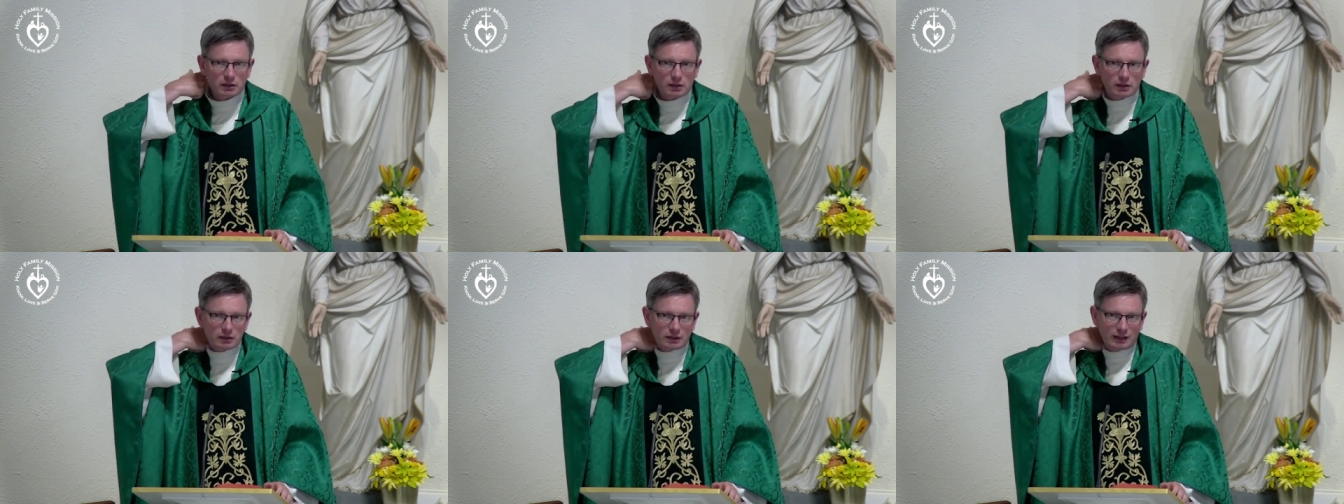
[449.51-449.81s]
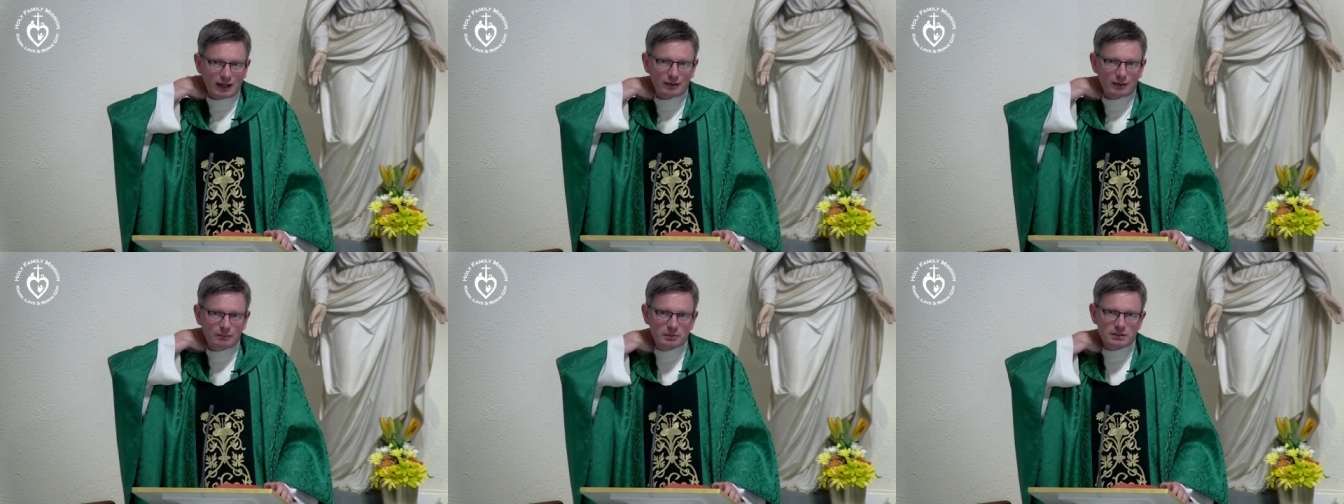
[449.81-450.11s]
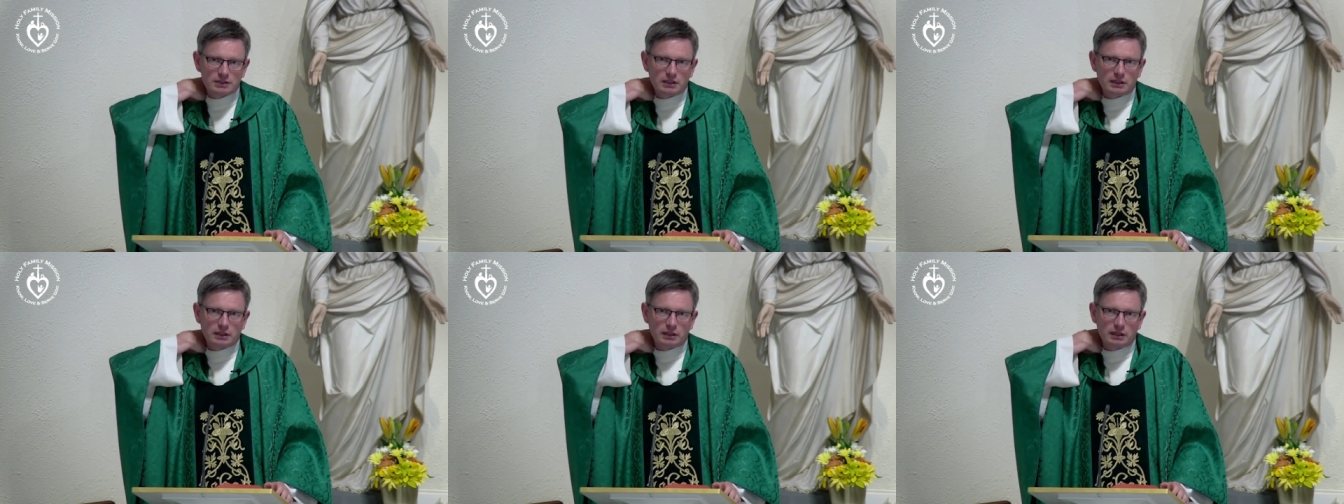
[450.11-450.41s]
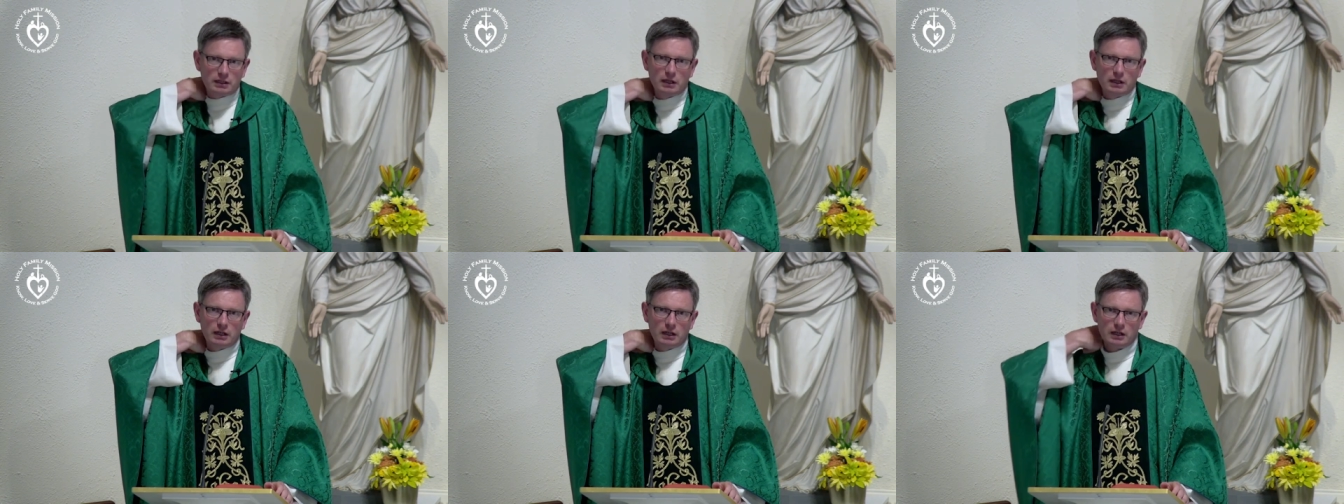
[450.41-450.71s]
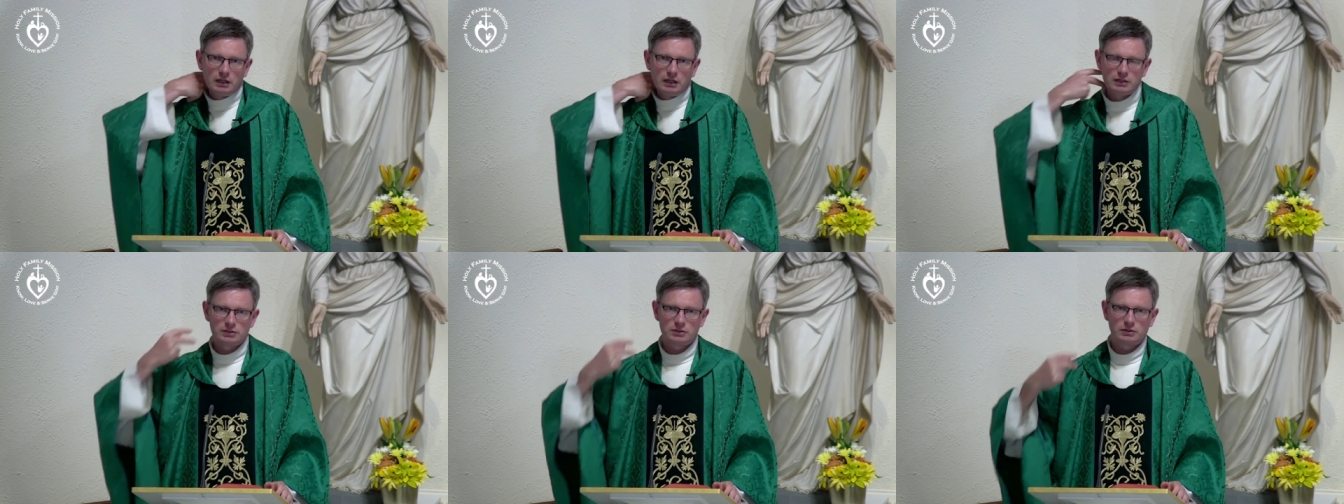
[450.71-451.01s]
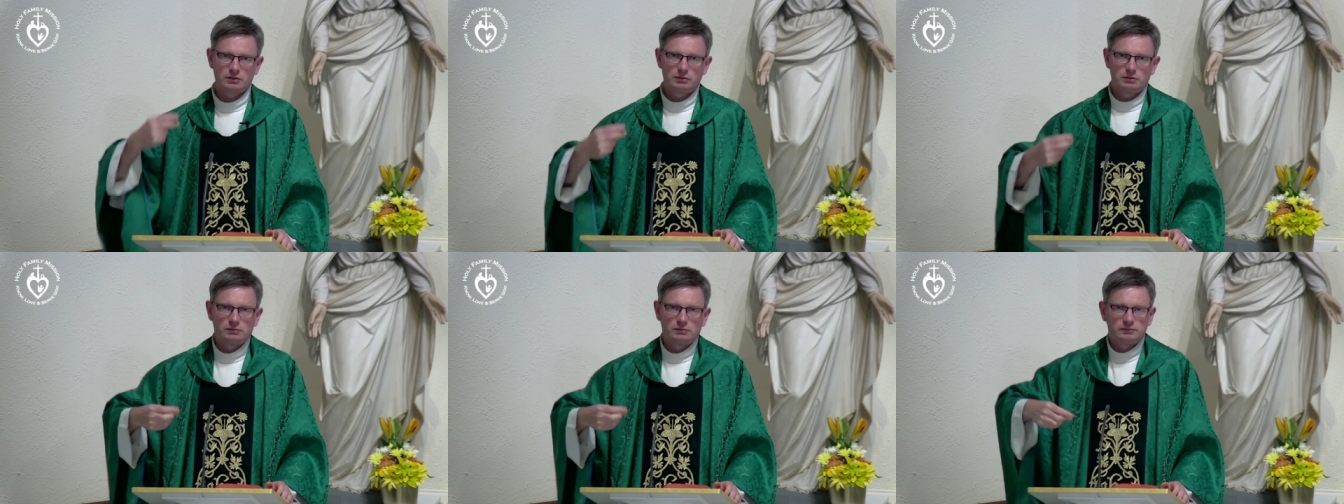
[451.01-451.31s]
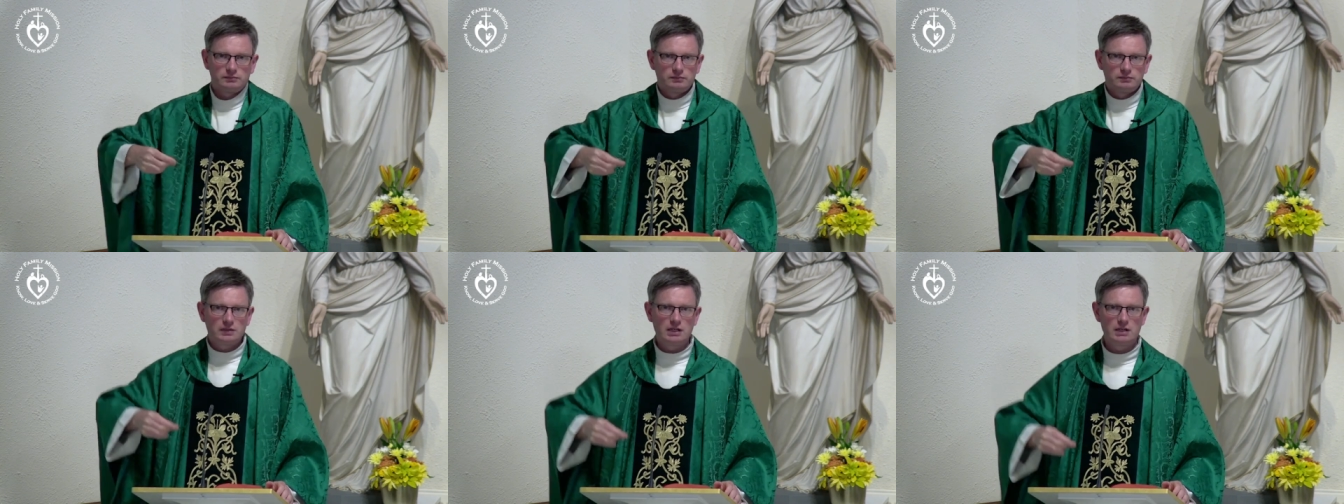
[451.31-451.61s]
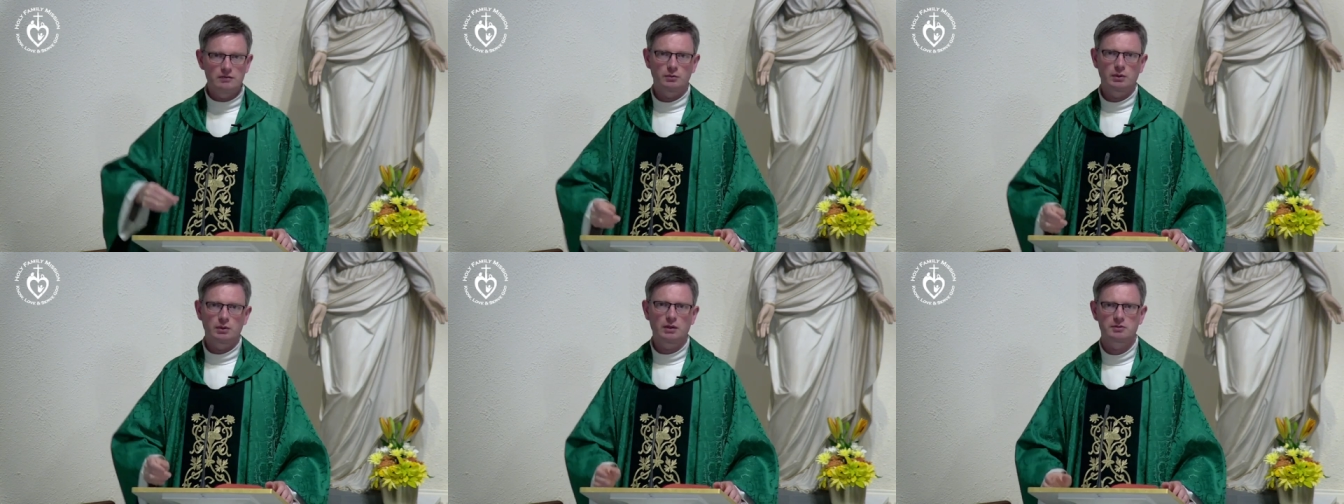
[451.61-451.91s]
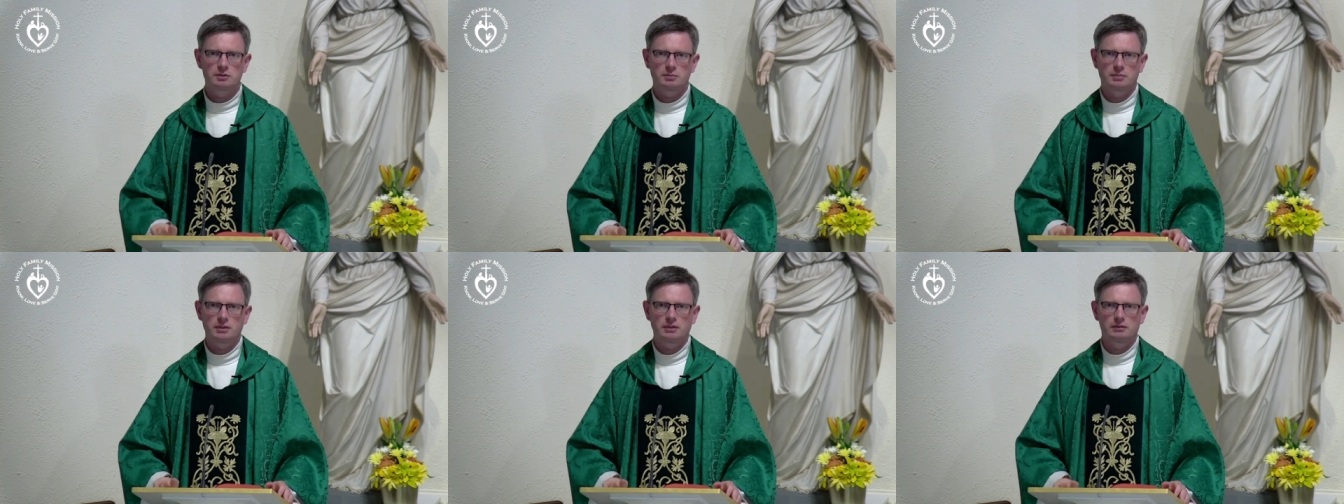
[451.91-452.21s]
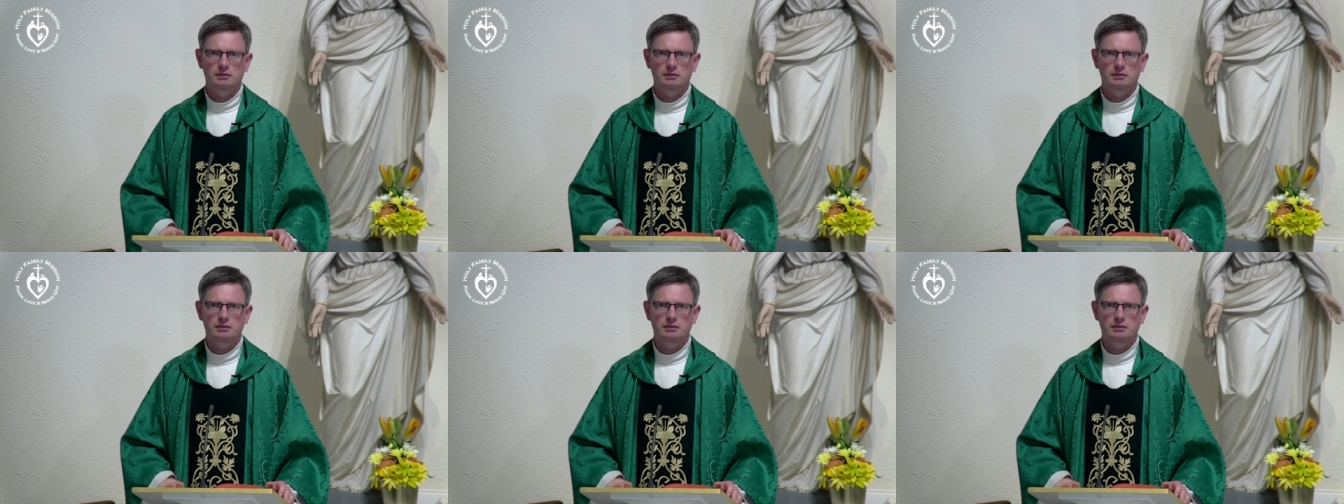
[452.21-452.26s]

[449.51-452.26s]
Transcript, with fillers: the campus there. So even when I was a bit